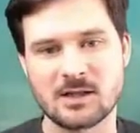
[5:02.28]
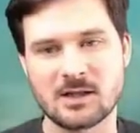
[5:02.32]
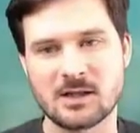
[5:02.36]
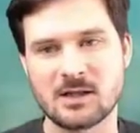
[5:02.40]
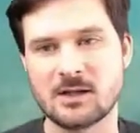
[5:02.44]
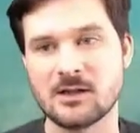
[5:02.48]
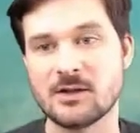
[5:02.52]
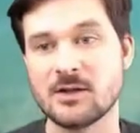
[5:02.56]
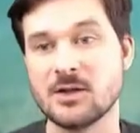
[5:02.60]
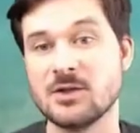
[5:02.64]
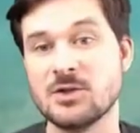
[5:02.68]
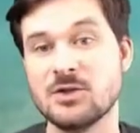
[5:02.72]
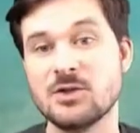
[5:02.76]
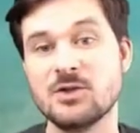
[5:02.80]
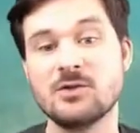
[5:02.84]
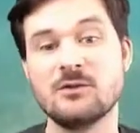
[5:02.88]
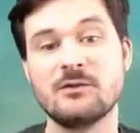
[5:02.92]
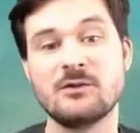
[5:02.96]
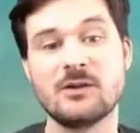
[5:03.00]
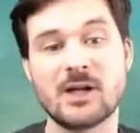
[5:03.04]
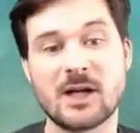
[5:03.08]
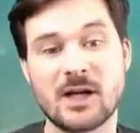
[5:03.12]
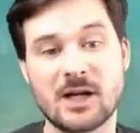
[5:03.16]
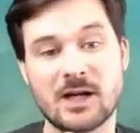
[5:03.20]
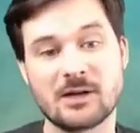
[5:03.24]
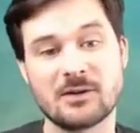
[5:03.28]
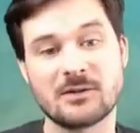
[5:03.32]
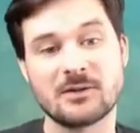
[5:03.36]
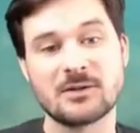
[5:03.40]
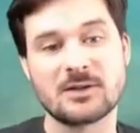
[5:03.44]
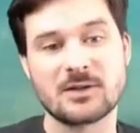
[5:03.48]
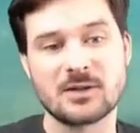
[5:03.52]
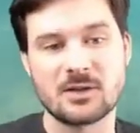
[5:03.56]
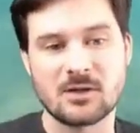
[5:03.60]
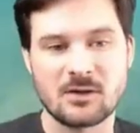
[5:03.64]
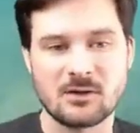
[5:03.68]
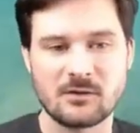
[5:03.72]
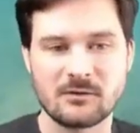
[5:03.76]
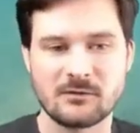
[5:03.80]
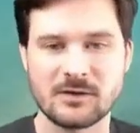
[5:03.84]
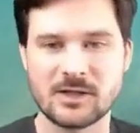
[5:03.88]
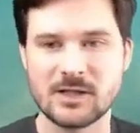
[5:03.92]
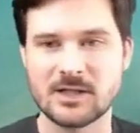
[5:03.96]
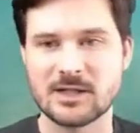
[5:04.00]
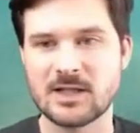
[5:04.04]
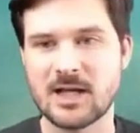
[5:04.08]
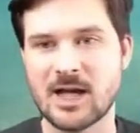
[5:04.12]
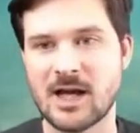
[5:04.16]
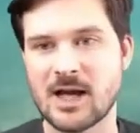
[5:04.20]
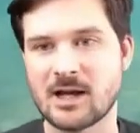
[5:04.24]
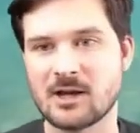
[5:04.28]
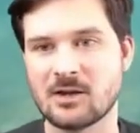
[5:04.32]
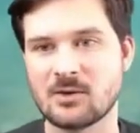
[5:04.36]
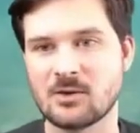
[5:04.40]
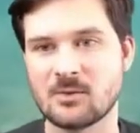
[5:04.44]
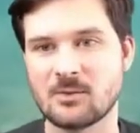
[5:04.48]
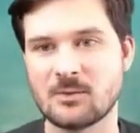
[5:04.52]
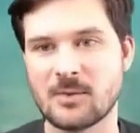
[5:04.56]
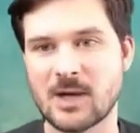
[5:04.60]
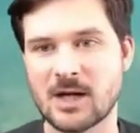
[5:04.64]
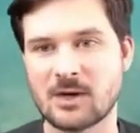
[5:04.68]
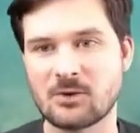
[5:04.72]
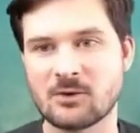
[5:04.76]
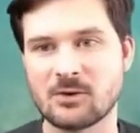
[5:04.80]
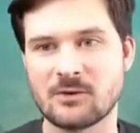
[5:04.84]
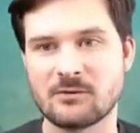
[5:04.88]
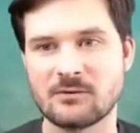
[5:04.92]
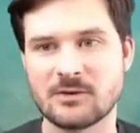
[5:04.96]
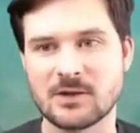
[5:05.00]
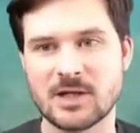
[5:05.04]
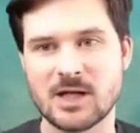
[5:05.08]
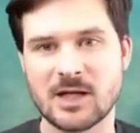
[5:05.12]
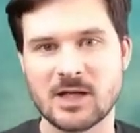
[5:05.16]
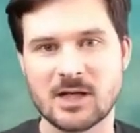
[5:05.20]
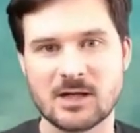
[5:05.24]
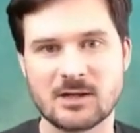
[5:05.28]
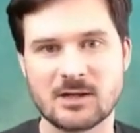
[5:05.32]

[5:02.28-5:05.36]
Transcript: the juveniles of this adult mangrove jack.